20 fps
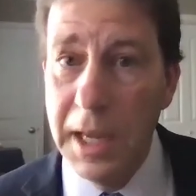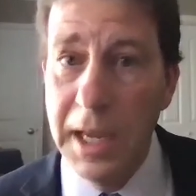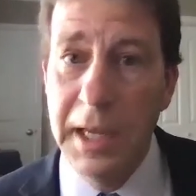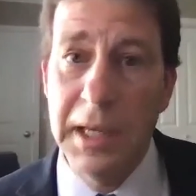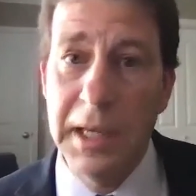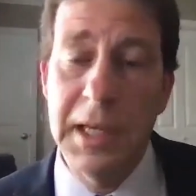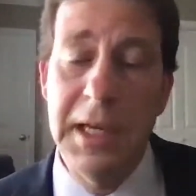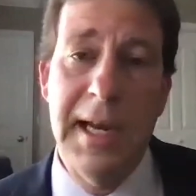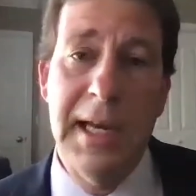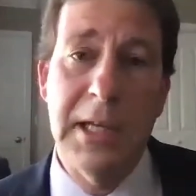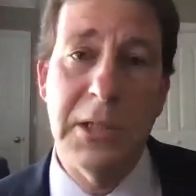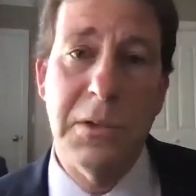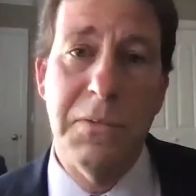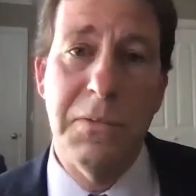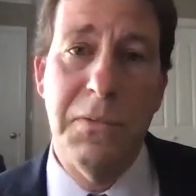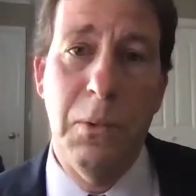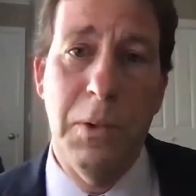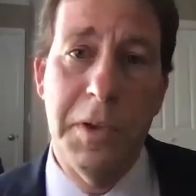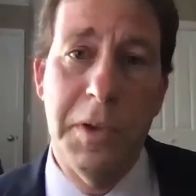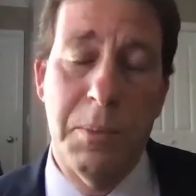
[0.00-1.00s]
and can ask
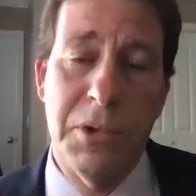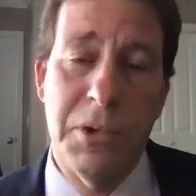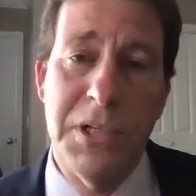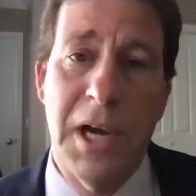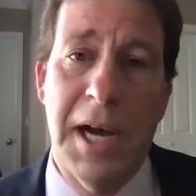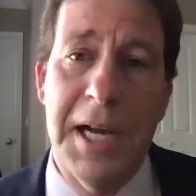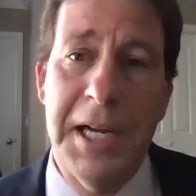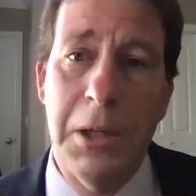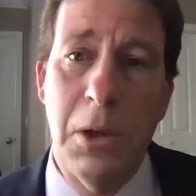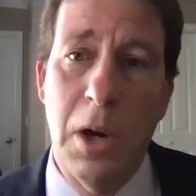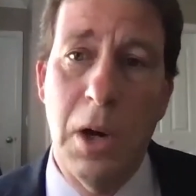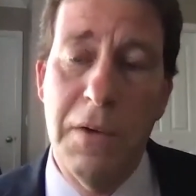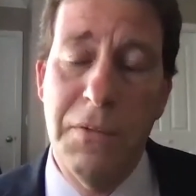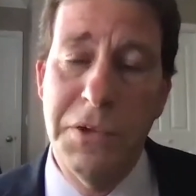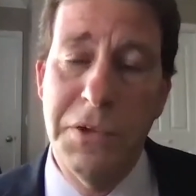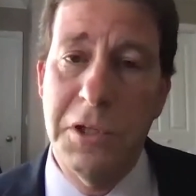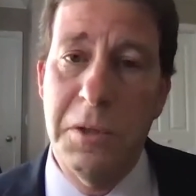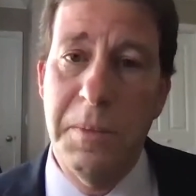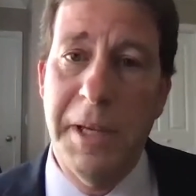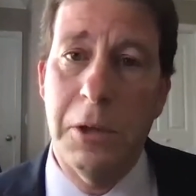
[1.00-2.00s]
for the presiding
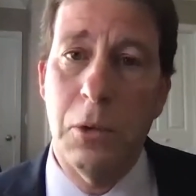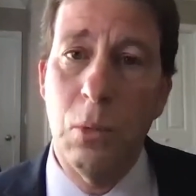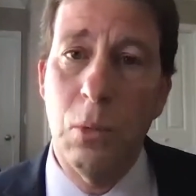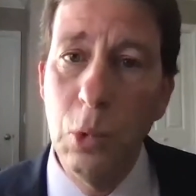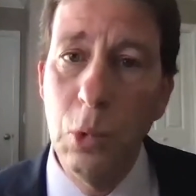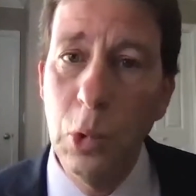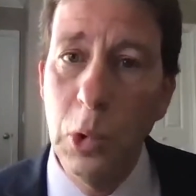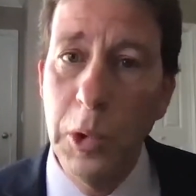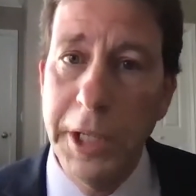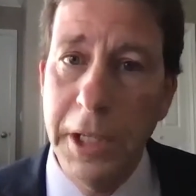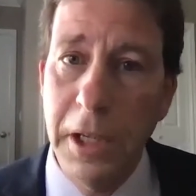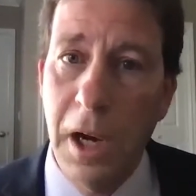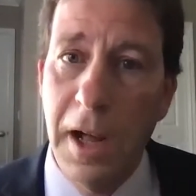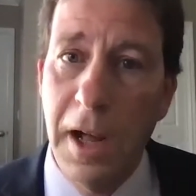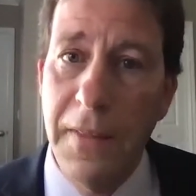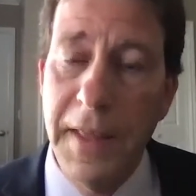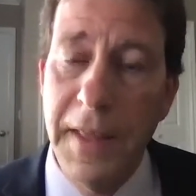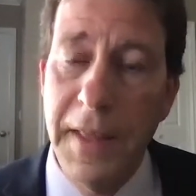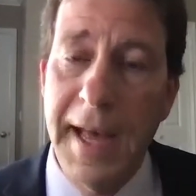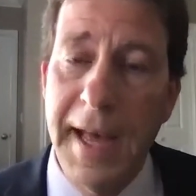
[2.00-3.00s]
officer to make a ruling
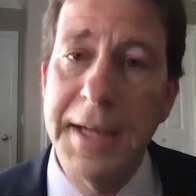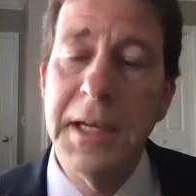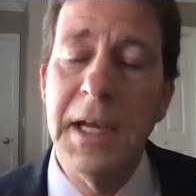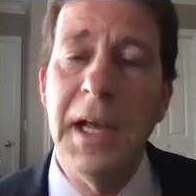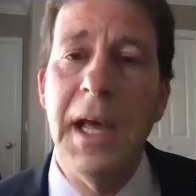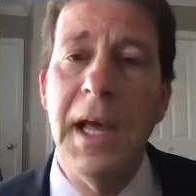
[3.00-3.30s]
on that.